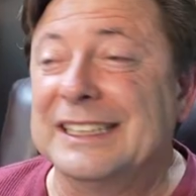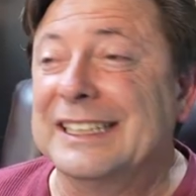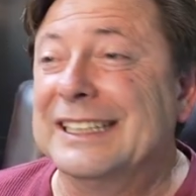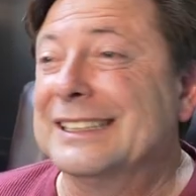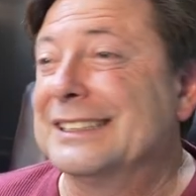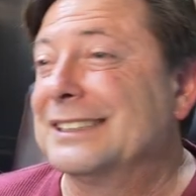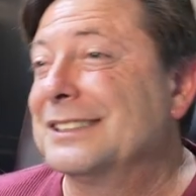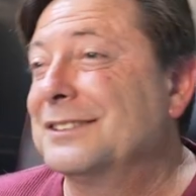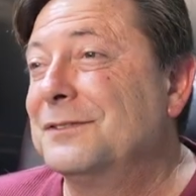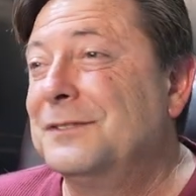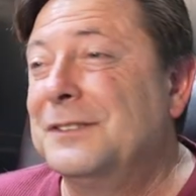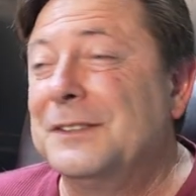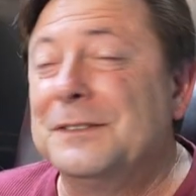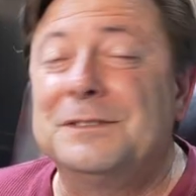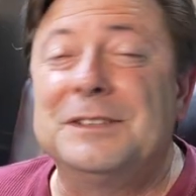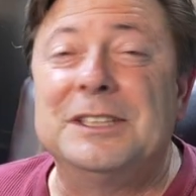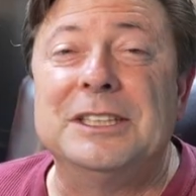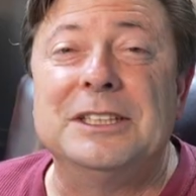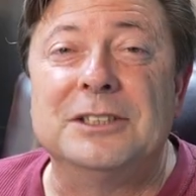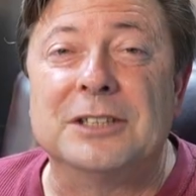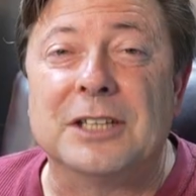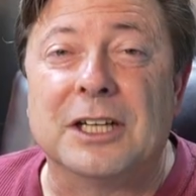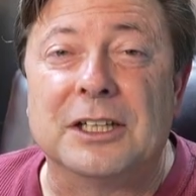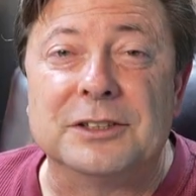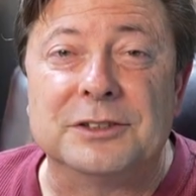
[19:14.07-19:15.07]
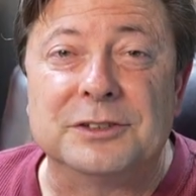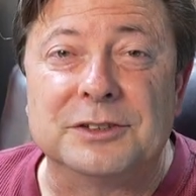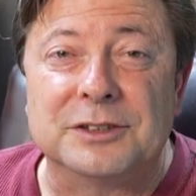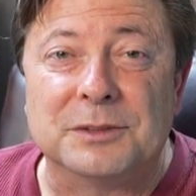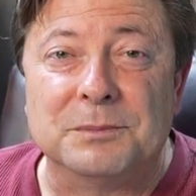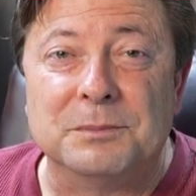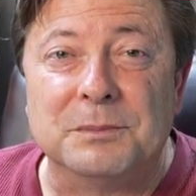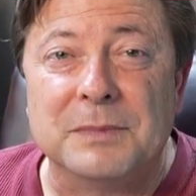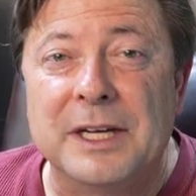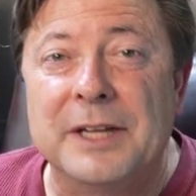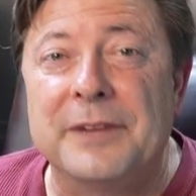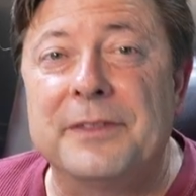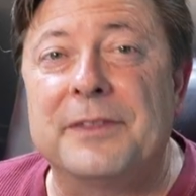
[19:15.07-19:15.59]
It's $15 a
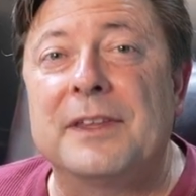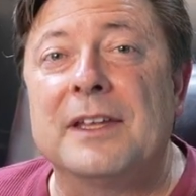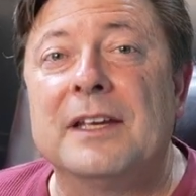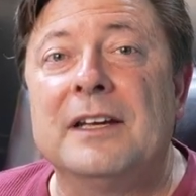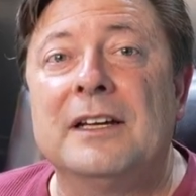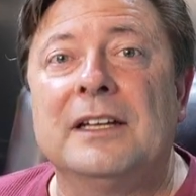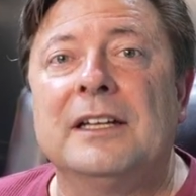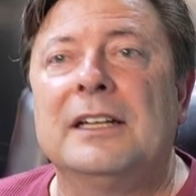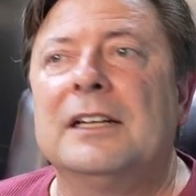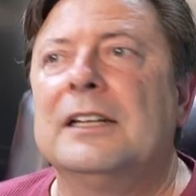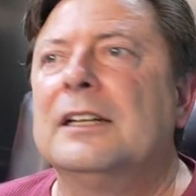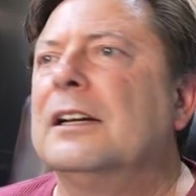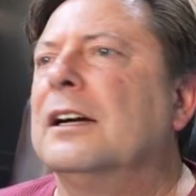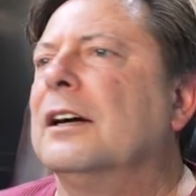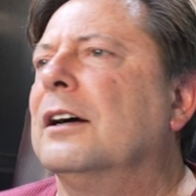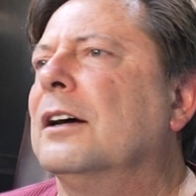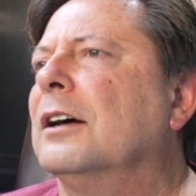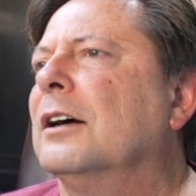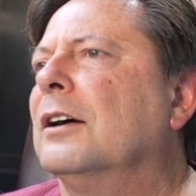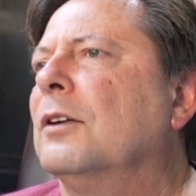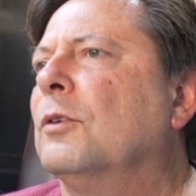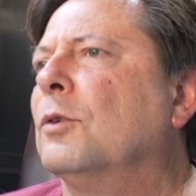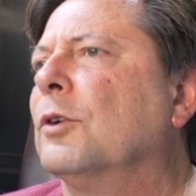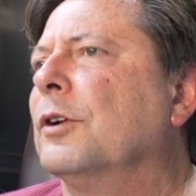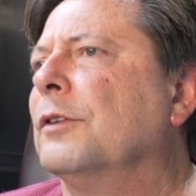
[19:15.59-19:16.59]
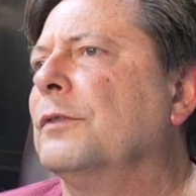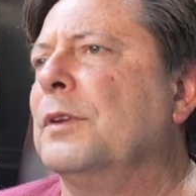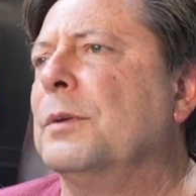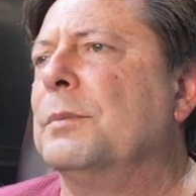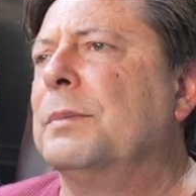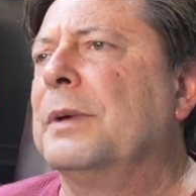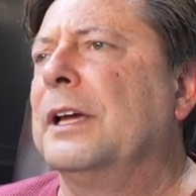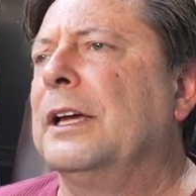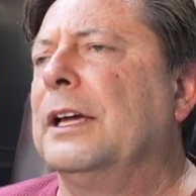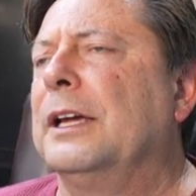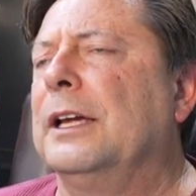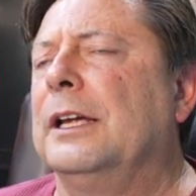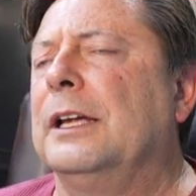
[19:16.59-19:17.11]
month, or if you
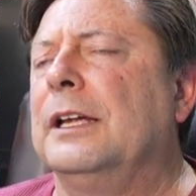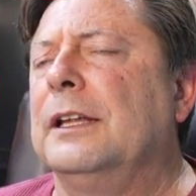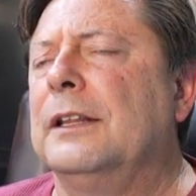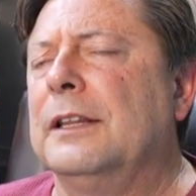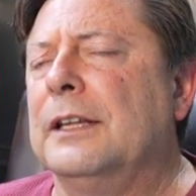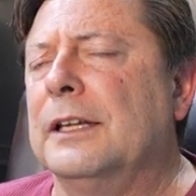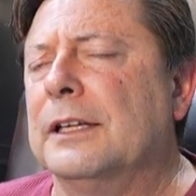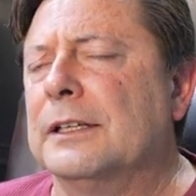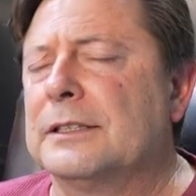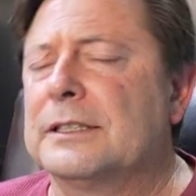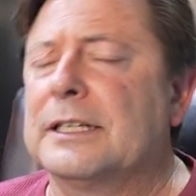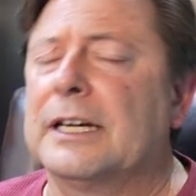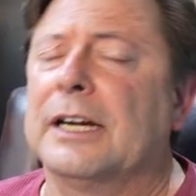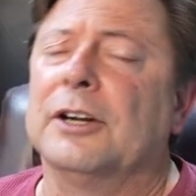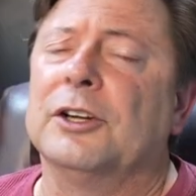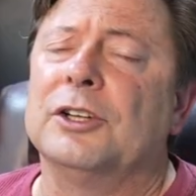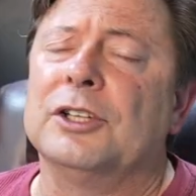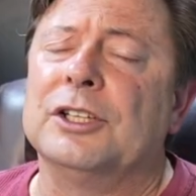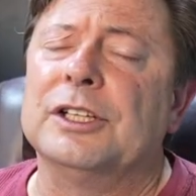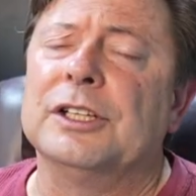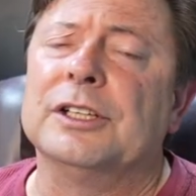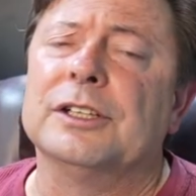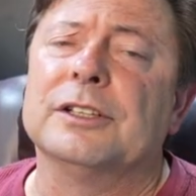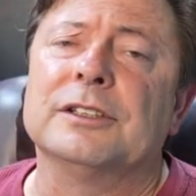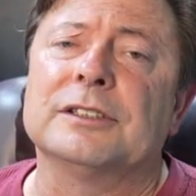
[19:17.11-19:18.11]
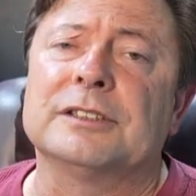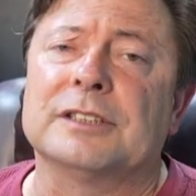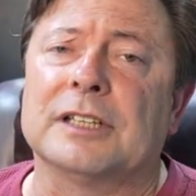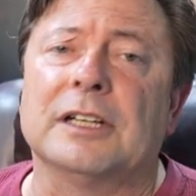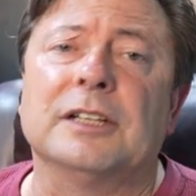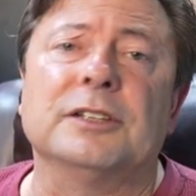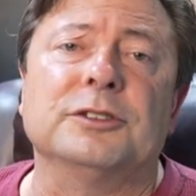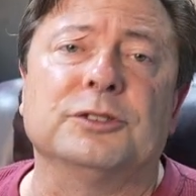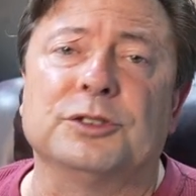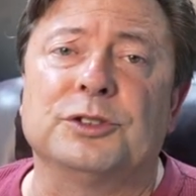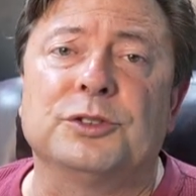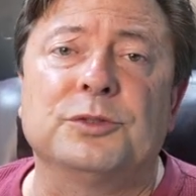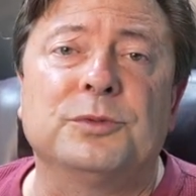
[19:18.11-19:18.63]
pay the entire year, it's
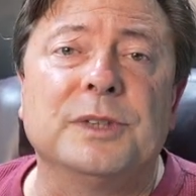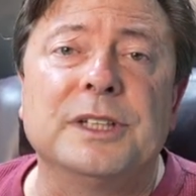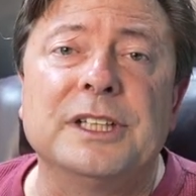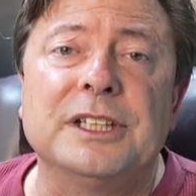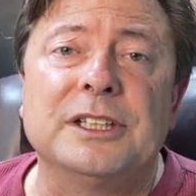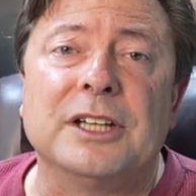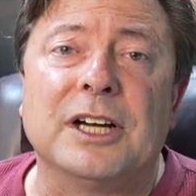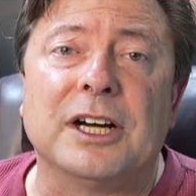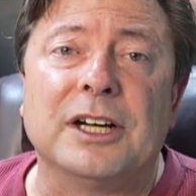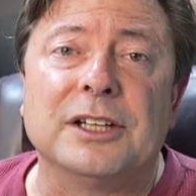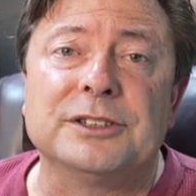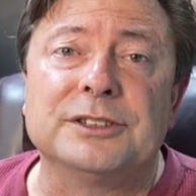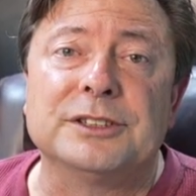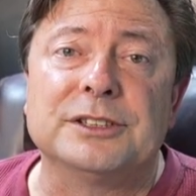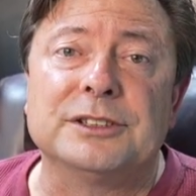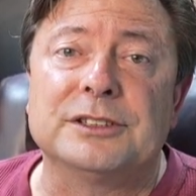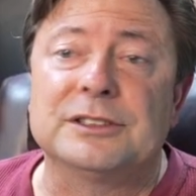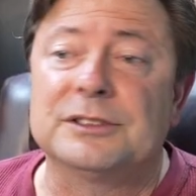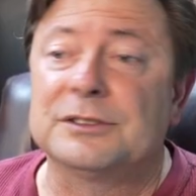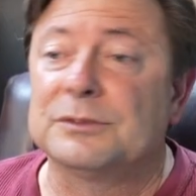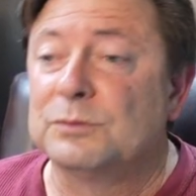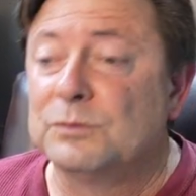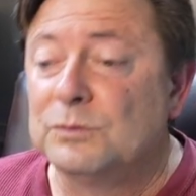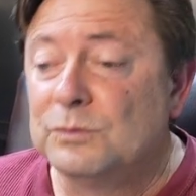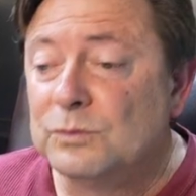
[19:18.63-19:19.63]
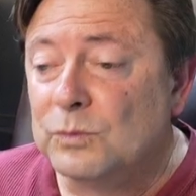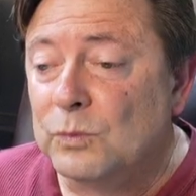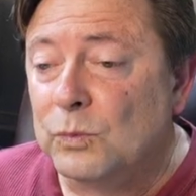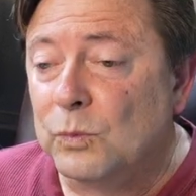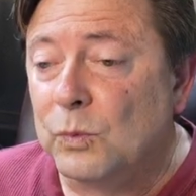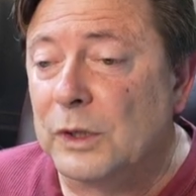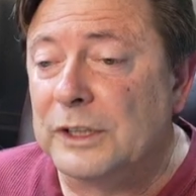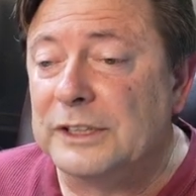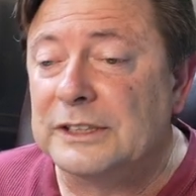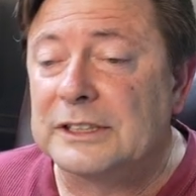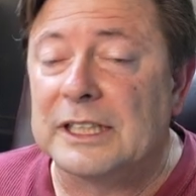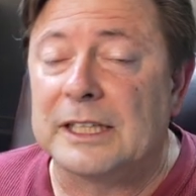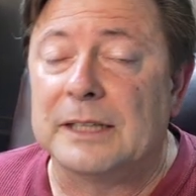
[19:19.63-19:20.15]
$120,
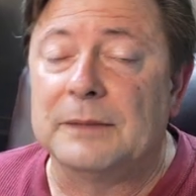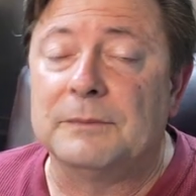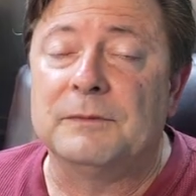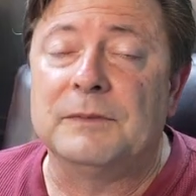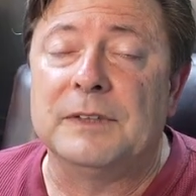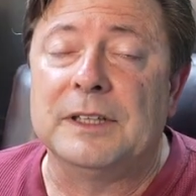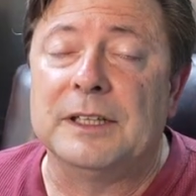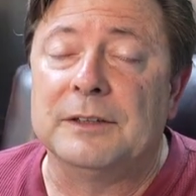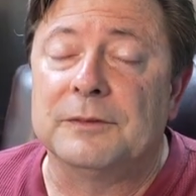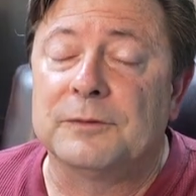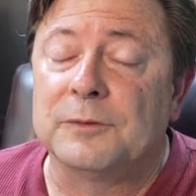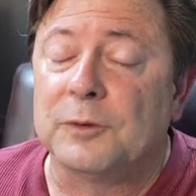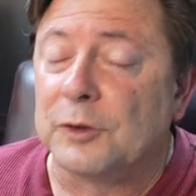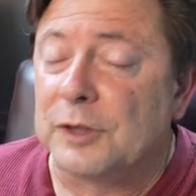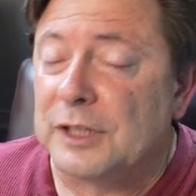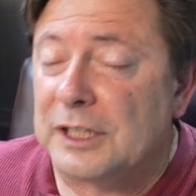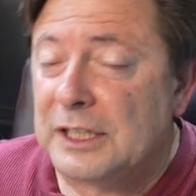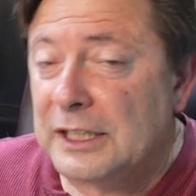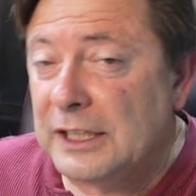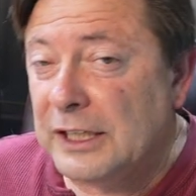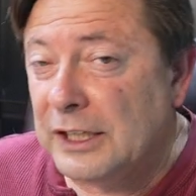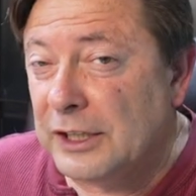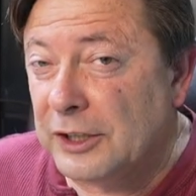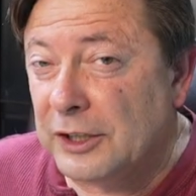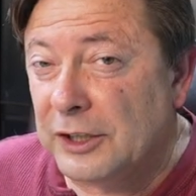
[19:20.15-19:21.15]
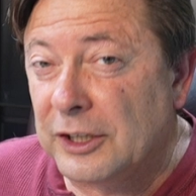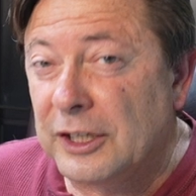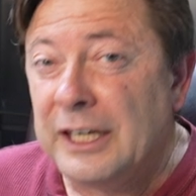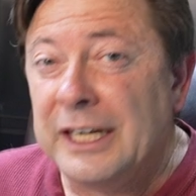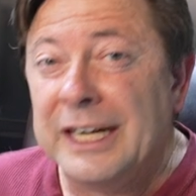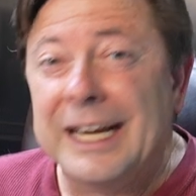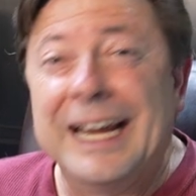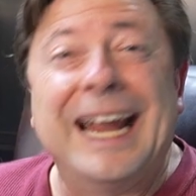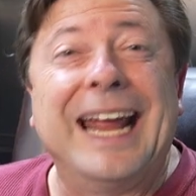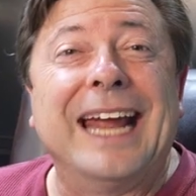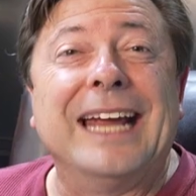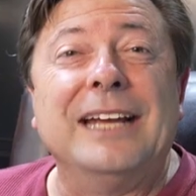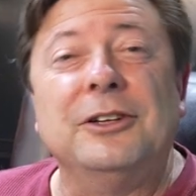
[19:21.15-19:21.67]
one-time fee for the year,
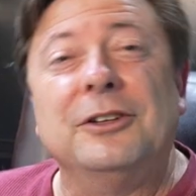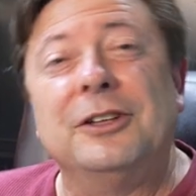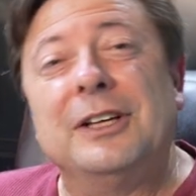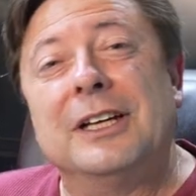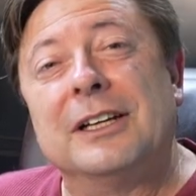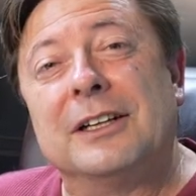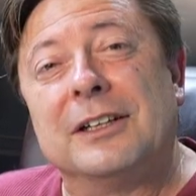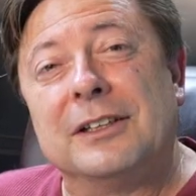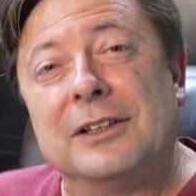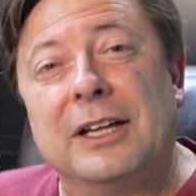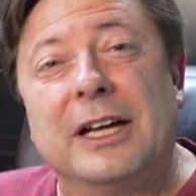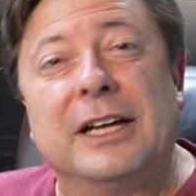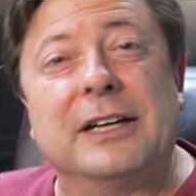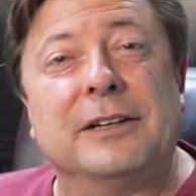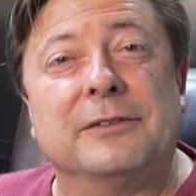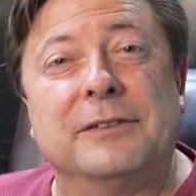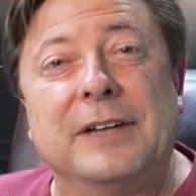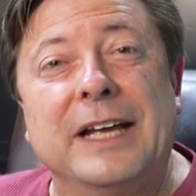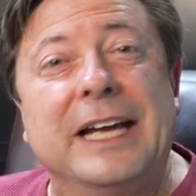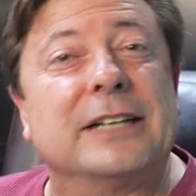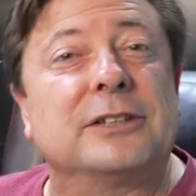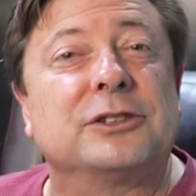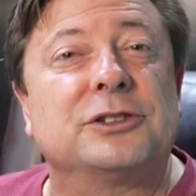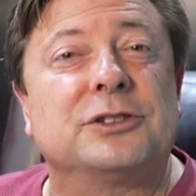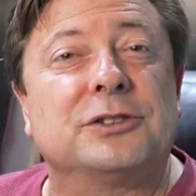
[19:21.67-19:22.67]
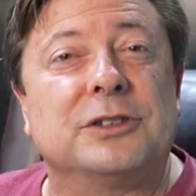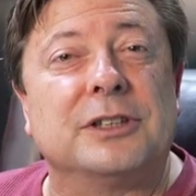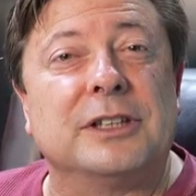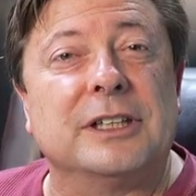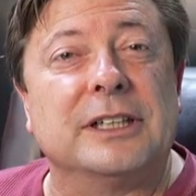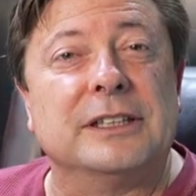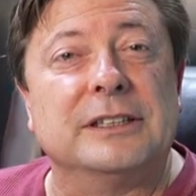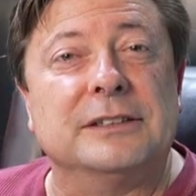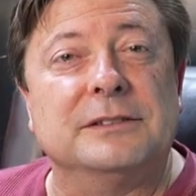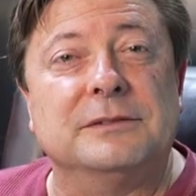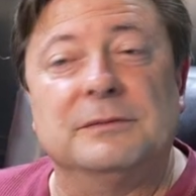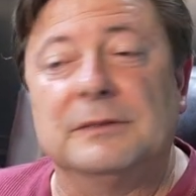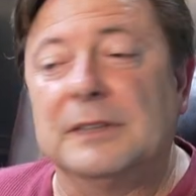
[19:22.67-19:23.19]
and you get a lot of
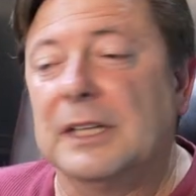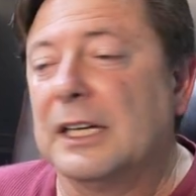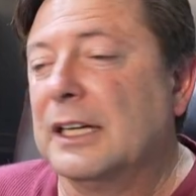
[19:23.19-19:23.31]
extra